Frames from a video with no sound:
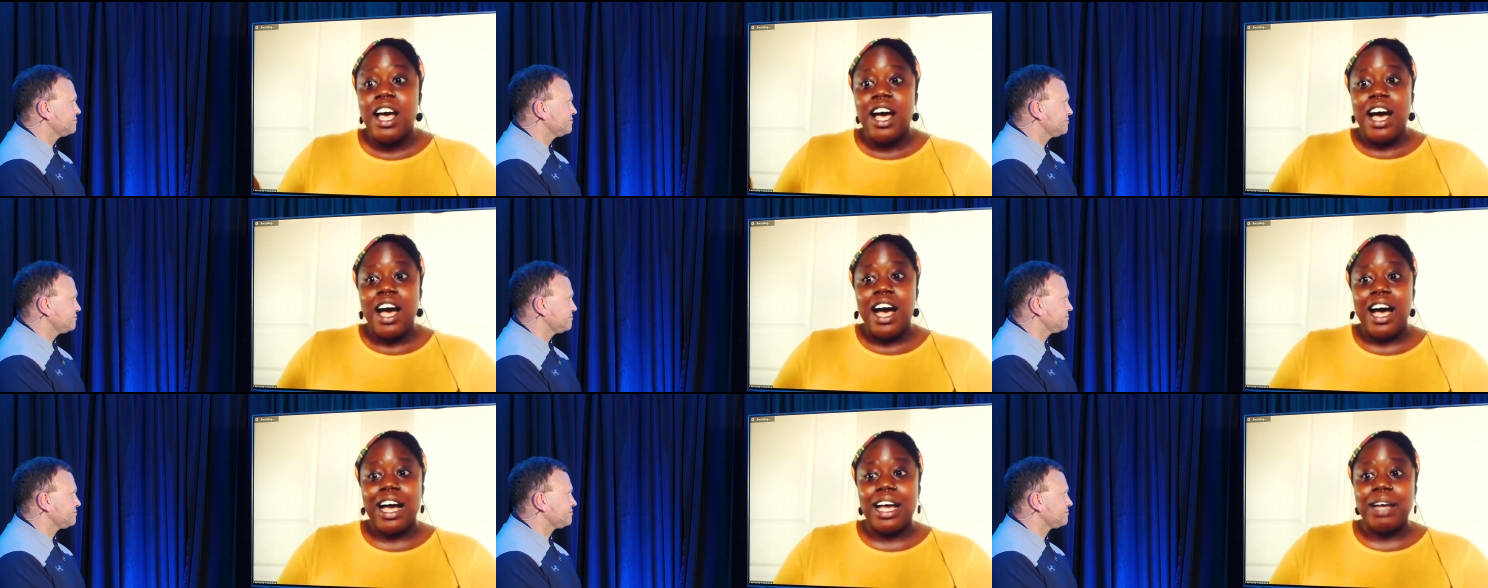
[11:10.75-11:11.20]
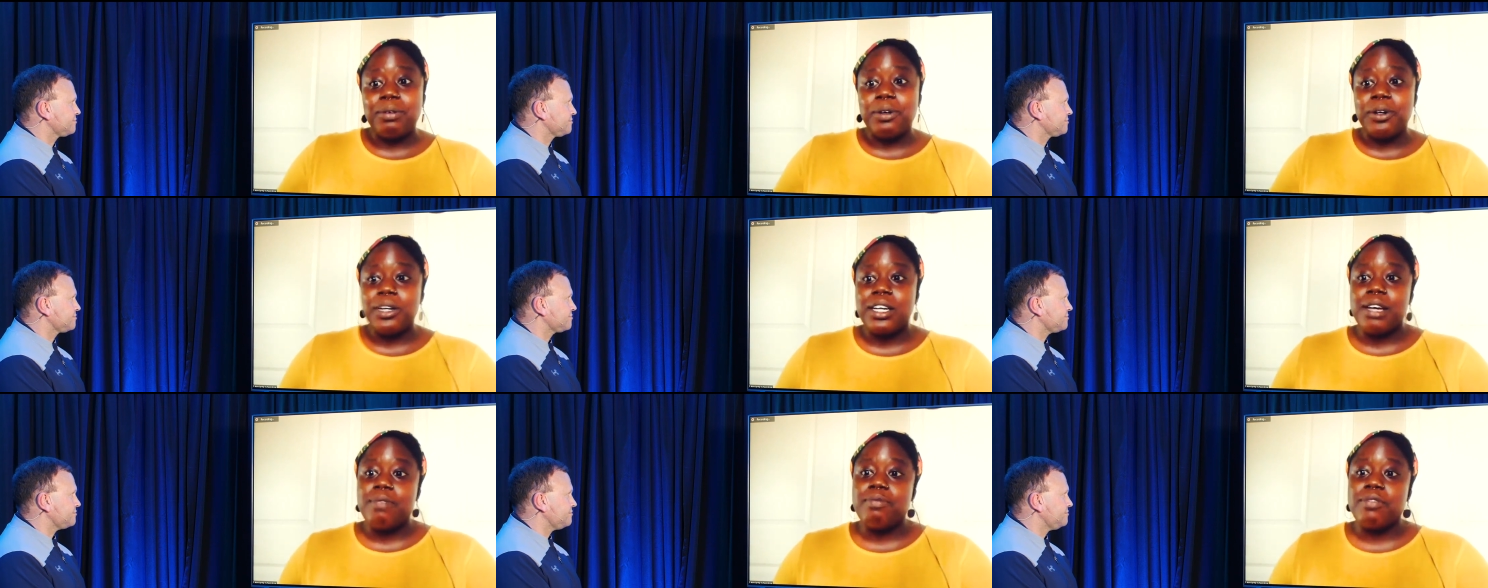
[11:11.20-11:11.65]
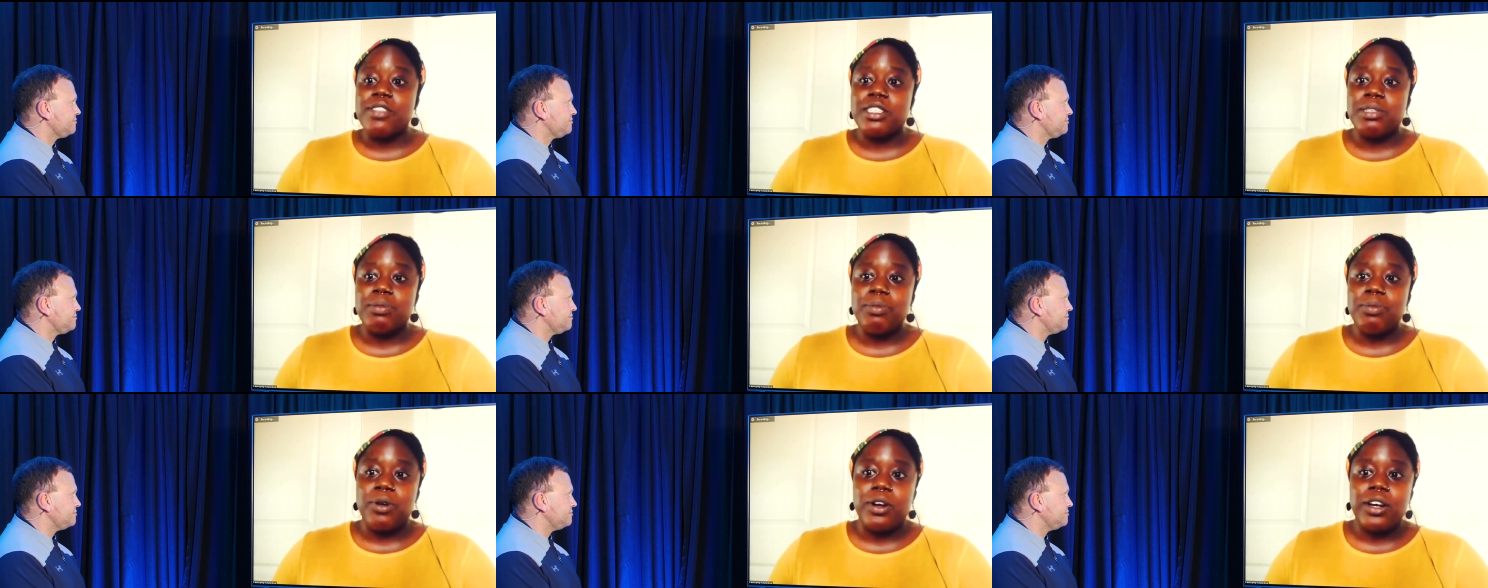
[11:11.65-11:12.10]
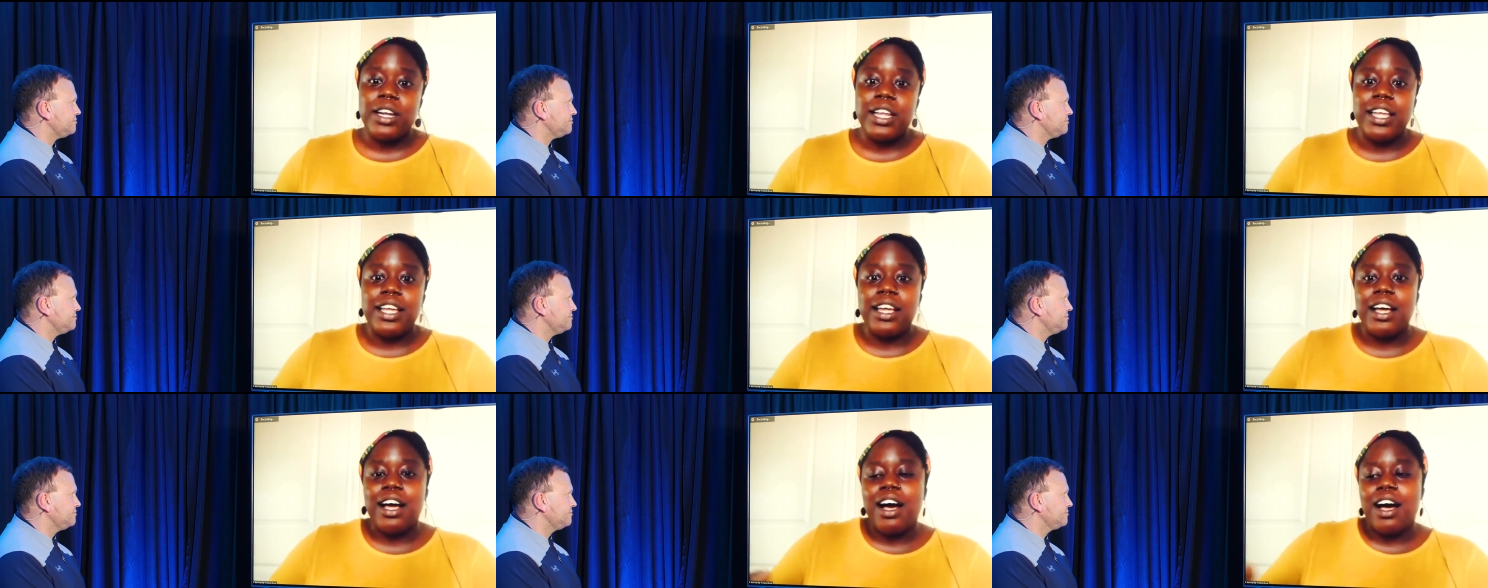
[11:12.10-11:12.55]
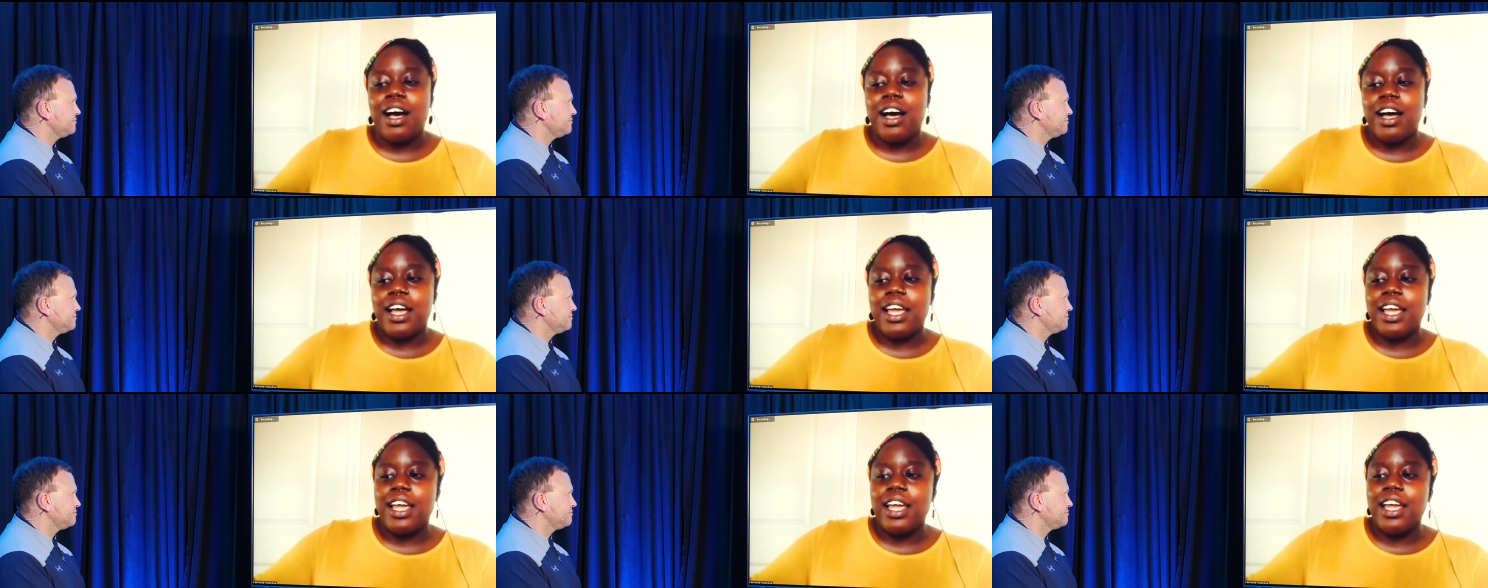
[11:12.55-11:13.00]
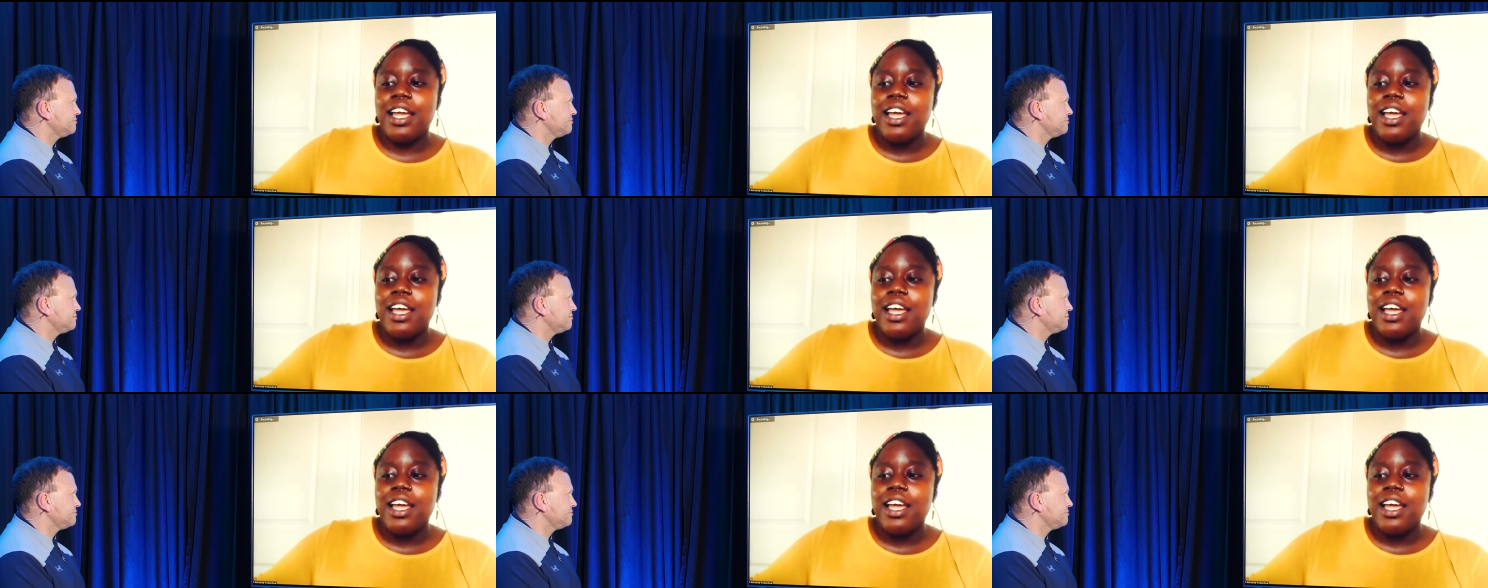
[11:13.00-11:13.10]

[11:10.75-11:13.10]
Speaker 1: I woke up this morning, I